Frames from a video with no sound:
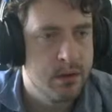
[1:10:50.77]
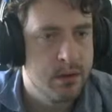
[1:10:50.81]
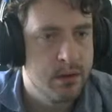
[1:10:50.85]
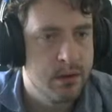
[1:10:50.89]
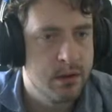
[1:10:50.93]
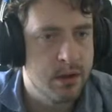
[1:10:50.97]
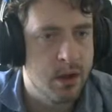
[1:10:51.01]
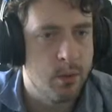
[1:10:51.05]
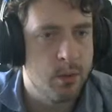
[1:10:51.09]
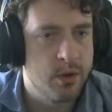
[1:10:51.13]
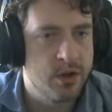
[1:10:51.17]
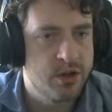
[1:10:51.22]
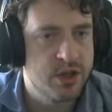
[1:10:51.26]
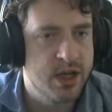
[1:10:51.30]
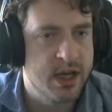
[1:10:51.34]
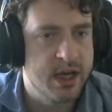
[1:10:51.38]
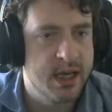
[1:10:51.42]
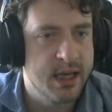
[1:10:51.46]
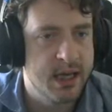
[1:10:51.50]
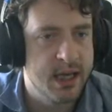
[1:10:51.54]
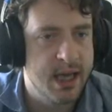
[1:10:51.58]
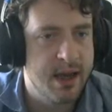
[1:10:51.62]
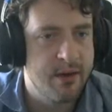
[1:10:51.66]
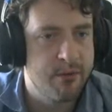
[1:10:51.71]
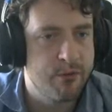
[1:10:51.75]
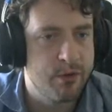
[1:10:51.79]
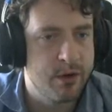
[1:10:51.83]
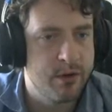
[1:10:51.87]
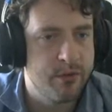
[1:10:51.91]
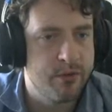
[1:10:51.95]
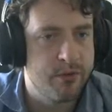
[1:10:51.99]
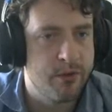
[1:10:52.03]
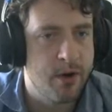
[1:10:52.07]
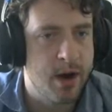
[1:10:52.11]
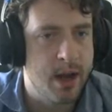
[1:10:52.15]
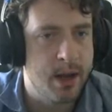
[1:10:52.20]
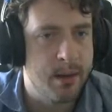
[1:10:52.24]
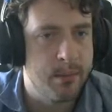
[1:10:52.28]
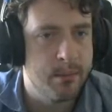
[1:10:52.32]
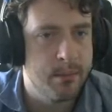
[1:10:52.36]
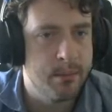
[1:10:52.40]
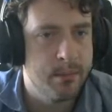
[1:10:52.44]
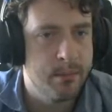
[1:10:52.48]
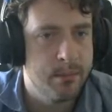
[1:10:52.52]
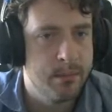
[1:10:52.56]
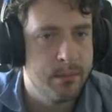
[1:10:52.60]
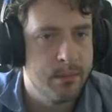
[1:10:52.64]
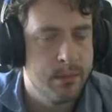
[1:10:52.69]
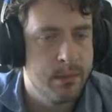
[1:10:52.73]
No, we're checking every
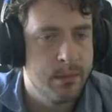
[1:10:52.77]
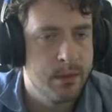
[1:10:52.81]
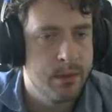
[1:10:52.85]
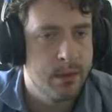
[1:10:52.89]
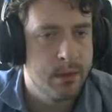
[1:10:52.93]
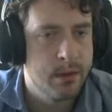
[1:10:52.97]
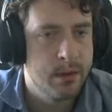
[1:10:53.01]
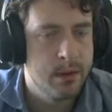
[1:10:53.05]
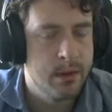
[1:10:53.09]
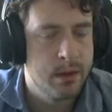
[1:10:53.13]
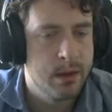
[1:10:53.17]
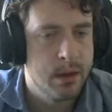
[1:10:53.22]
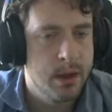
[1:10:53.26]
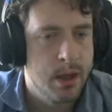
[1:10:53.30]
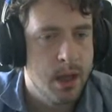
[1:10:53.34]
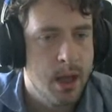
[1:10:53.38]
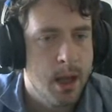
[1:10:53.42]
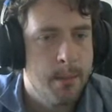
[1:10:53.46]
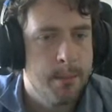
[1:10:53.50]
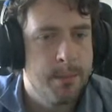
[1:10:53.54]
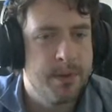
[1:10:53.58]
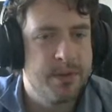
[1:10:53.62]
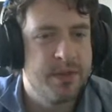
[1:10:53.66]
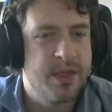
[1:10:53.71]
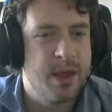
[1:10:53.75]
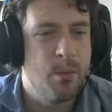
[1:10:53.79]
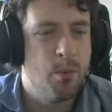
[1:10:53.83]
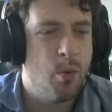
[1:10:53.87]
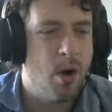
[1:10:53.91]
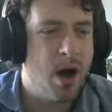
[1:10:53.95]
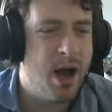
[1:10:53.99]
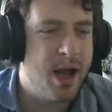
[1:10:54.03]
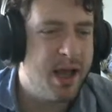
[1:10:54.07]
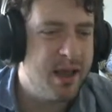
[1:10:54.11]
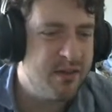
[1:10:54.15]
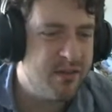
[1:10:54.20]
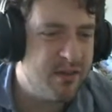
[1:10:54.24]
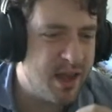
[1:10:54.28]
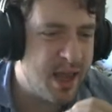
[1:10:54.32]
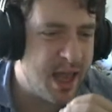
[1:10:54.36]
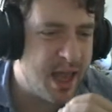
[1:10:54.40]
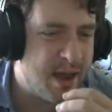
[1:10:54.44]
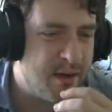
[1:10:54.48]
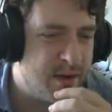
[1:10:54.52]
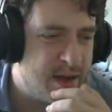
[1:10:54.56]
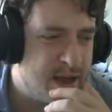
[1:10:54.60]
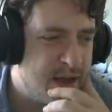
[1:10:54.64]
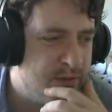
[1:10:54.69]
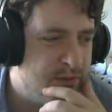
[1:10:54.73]
frame. But then why is it,
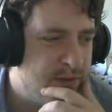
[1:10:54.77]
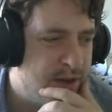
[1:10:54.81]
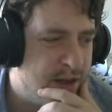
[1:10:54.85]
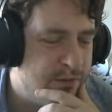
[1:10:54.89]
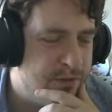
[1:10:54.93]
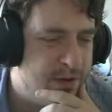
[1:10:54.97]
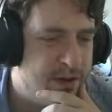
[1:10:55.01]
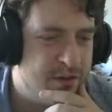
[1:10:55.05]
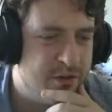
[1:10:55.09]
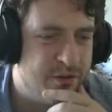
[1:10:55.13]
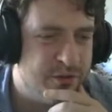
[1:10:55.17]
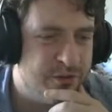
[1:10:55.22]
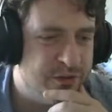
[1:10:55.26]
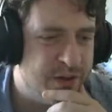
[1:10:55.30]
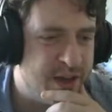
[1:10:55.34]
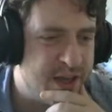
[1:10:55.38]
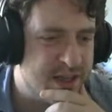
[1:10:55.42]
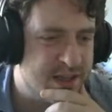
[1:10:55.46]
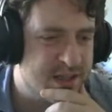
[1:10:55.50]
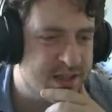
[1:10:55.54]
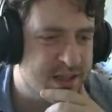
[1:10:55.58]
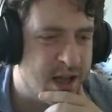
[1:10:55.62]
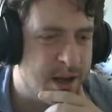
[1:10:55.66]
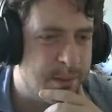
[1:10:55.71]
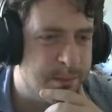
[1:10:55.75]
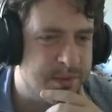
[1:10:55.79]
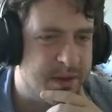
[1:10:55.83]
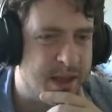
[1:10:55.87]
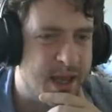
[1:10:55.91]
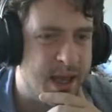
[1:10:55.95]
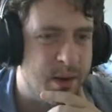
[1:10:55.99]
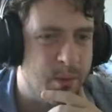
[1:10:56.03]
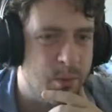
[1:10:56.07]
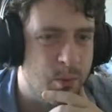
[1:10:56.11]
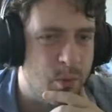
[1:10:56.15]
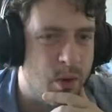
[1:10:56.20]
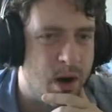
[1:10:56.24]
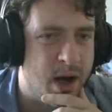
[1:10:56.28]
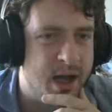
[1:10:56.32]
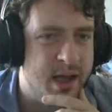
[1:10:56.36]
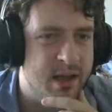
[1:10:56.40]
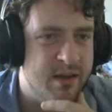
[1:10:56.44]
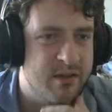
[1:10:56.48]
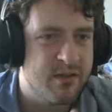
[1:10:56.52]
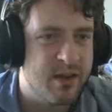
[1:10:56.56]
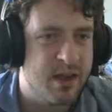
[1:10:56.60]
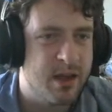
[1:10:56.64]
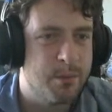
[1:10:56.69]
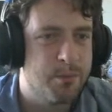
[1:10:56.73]
if it's fixed update, why
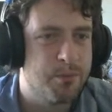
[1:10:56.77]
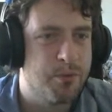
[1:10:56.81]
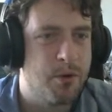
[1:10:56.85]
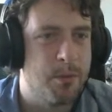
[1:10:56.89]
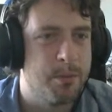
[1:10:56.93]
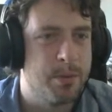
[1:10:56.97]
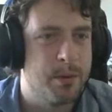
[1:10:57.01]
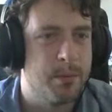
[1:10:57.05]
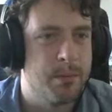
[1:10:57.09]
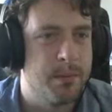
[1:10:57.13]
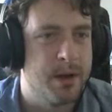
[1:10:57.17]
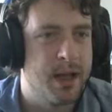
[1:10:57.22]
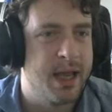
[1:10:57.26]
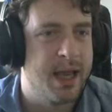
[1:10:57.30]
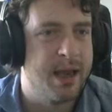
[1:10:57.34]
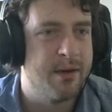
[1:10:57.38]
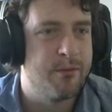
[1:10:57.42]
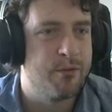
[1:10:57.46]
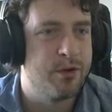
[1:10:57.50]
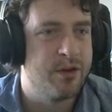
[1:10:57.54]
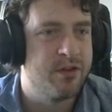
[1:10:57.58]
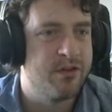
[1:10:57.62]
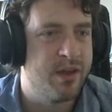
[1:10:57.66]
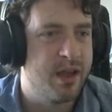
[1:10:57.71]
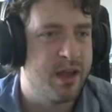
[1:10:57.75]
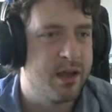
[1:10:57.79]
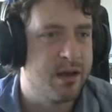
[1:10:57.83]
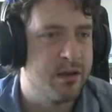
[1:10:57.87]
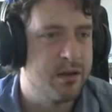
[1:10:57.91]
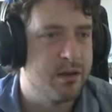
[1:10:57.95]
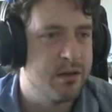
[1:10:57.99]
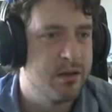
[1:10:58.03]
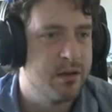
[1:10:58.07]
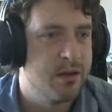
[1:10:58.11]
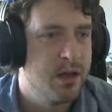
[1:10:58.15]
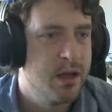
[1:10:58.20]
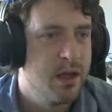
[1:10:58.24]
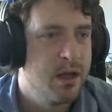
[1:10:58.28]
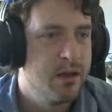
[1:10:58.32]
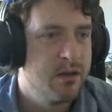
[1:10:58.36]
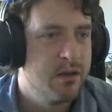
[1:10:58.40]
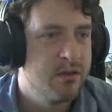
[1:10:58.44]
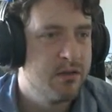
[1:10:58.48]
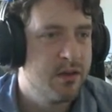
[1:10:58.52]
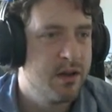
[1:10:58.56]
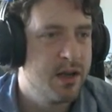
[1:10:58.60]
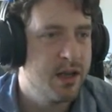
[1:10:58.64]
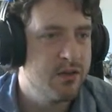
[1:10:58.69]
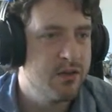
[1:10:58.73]
is it a problem like every second?
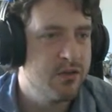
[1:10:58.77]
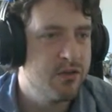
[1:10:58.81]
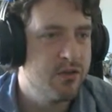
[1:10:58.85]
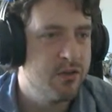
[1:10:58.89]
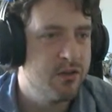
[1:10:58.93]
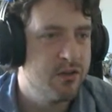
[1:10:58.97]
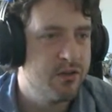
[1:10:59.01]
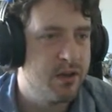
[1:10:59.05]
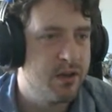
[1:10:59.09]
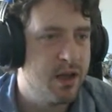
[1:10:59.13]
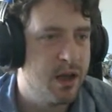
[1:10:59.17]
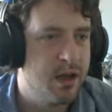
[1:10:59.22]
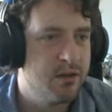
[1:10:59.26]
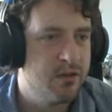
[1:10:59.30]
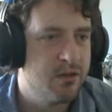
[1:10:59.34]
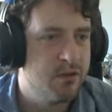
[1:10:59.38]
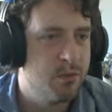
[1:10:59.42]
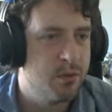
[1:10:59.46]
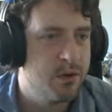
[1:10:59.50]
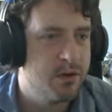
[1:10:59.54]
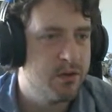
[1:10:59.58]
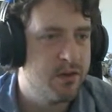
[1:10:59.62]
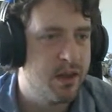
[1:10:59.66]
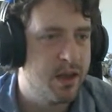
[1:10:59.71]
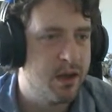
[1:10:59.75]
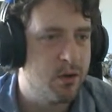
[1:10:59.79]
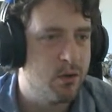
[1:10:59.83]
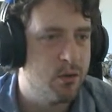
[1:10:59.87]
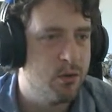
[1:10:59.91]
So let's just, I just want to take